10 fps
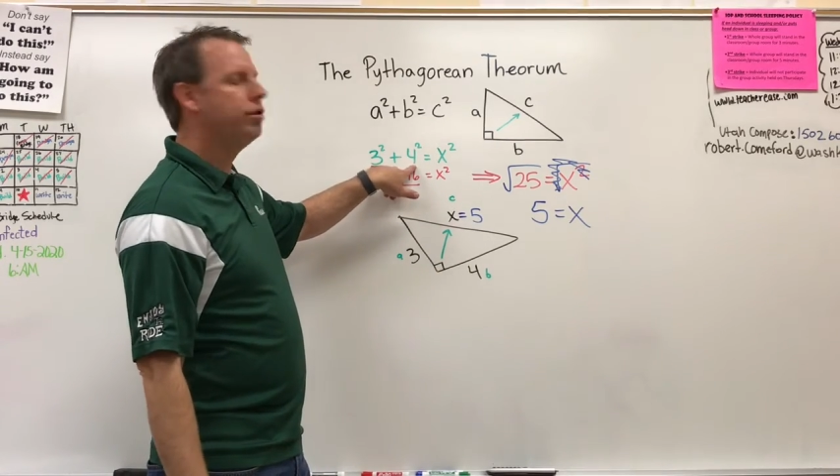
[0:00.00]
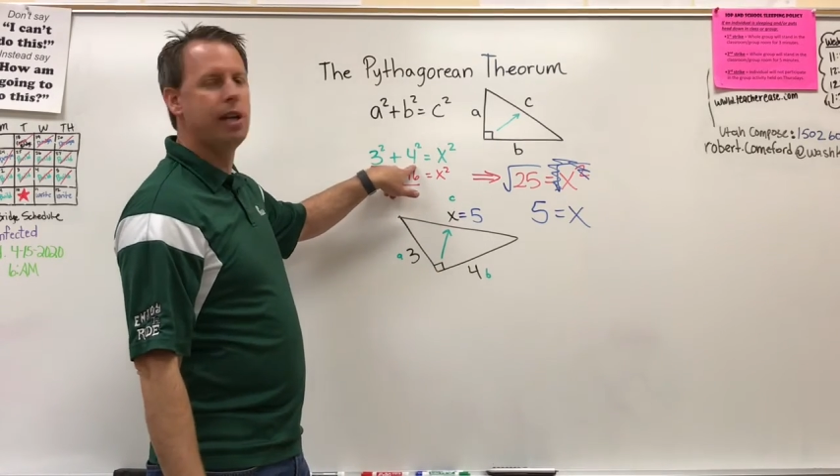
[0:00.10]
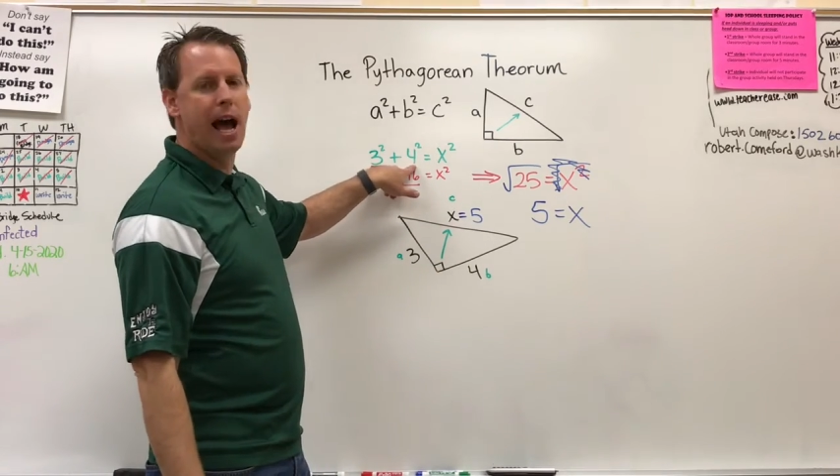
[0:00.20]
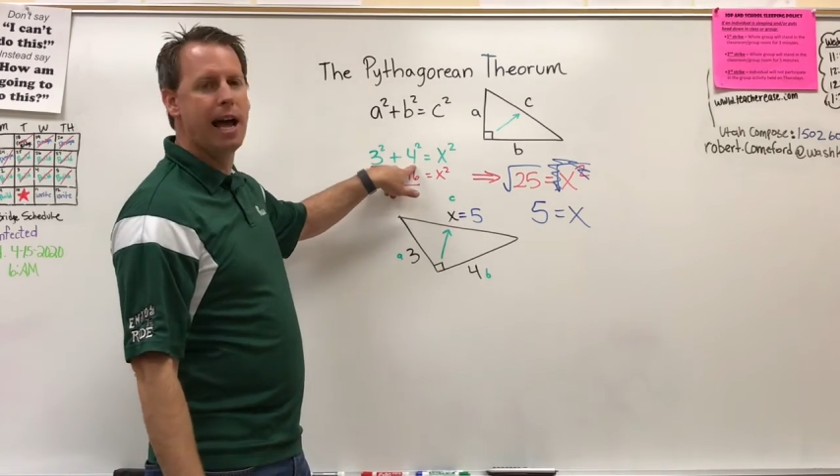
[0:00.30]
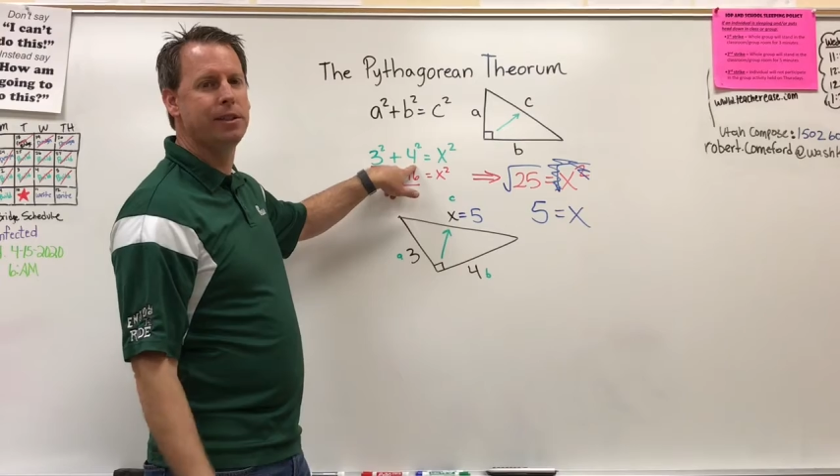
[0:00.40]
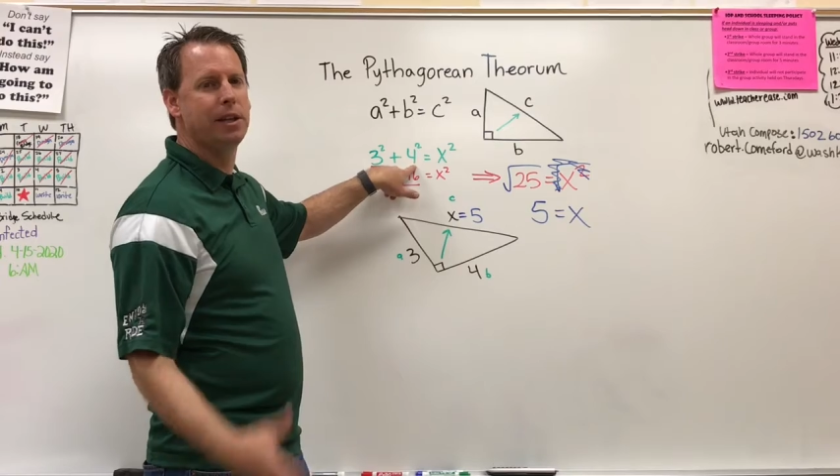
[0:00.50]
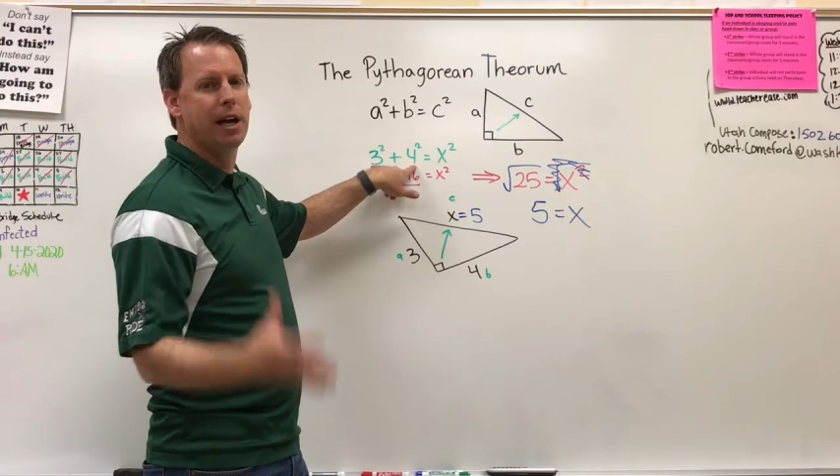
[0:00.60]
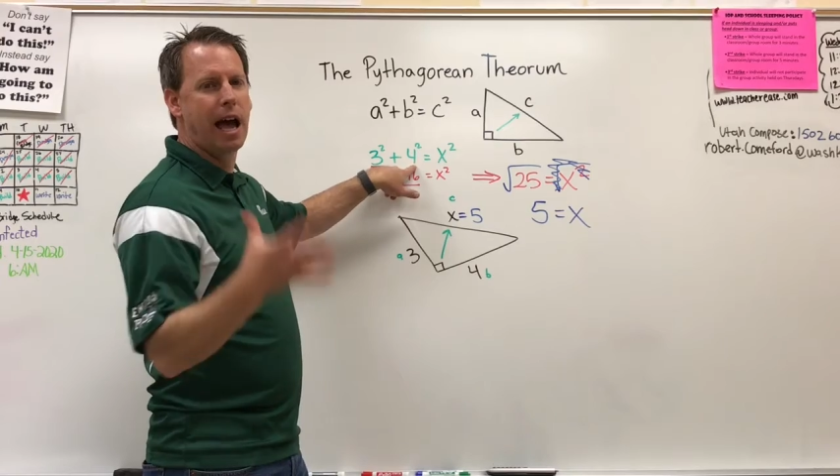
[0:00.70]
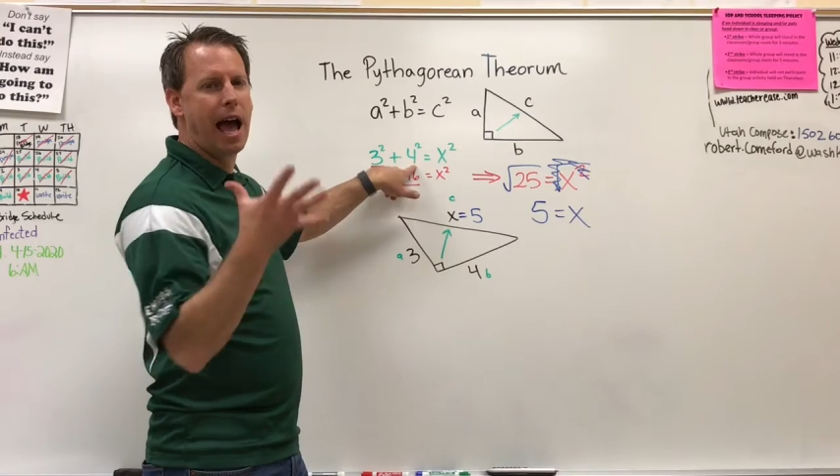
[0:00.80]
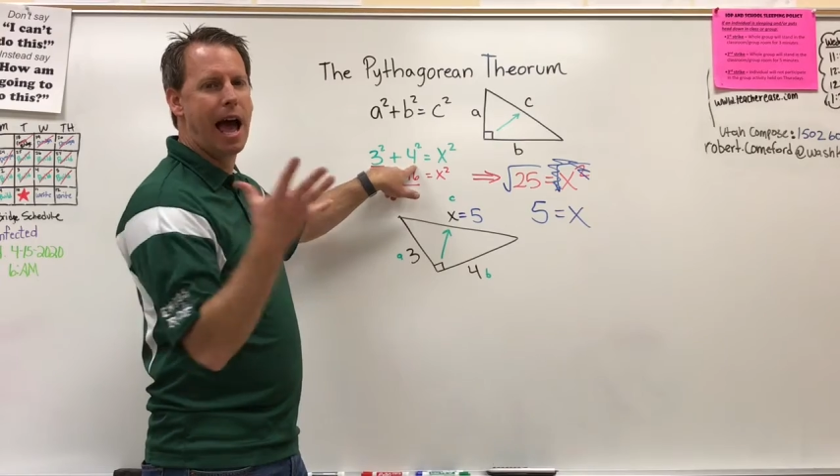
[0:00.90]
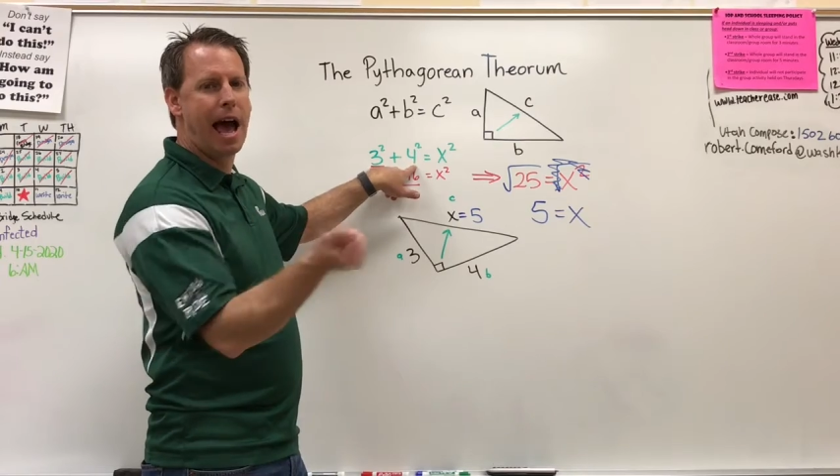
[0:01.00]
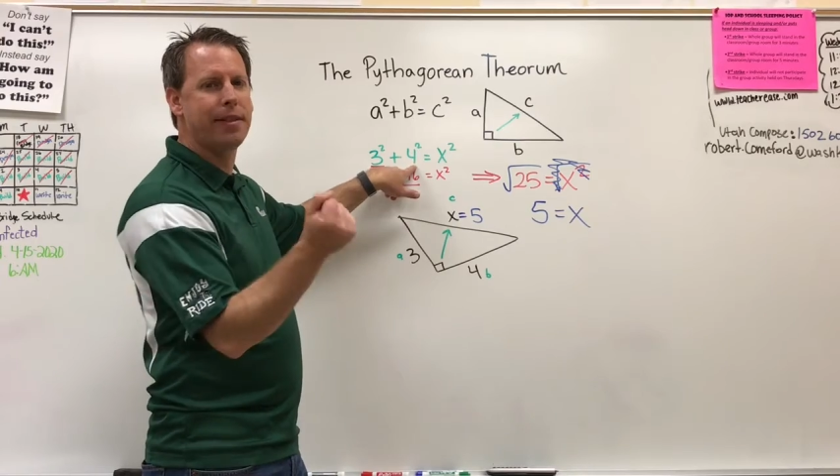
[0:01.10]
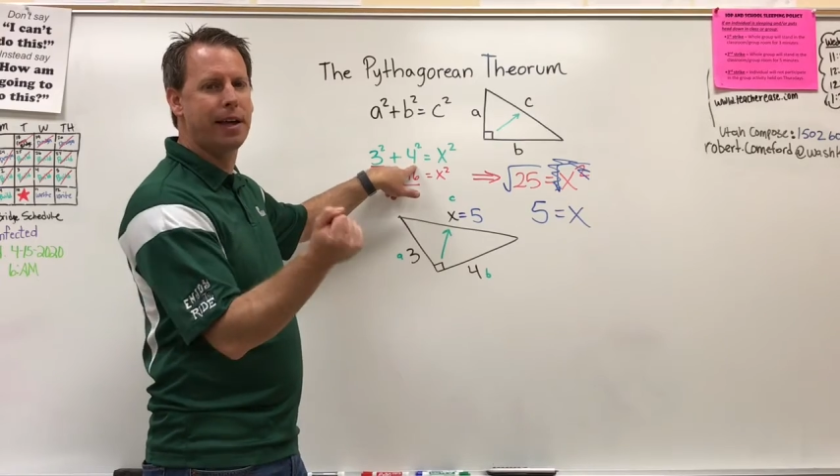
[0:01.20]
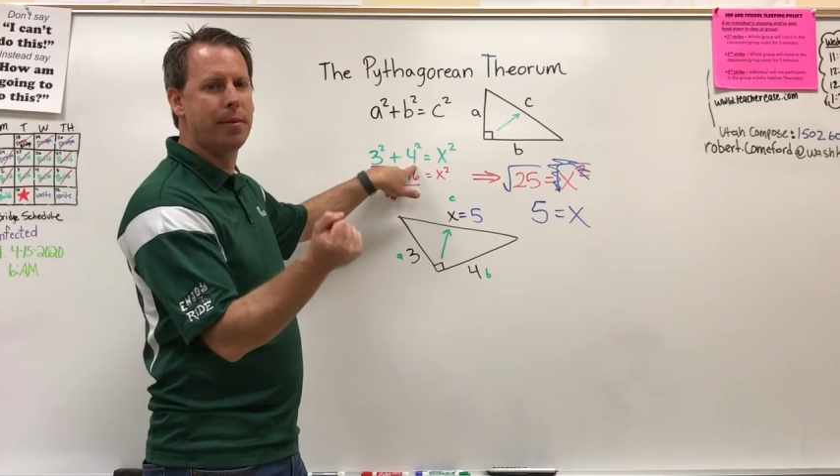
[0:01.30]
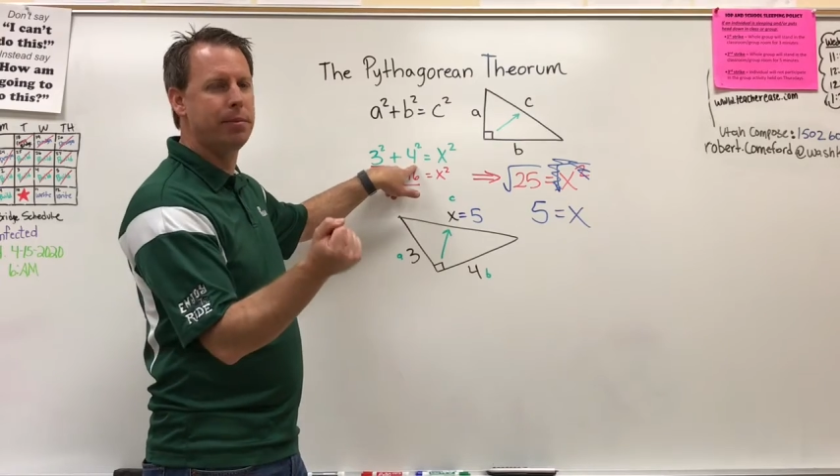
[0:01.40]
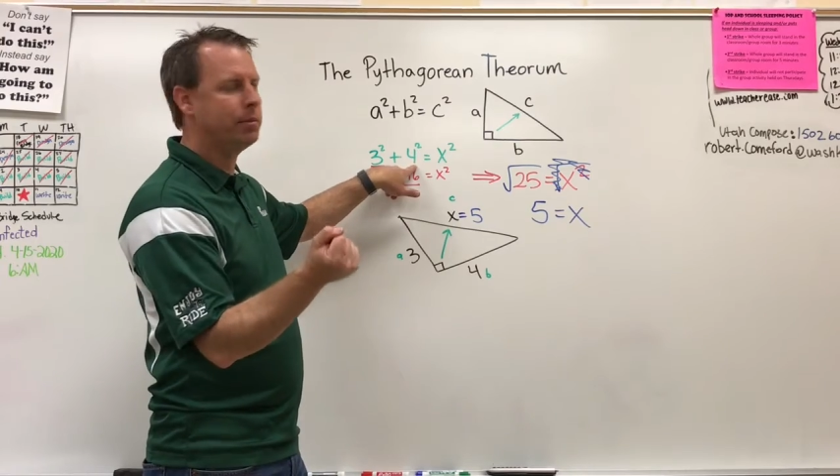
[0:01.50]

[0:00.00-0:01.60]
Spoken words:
sides, add them,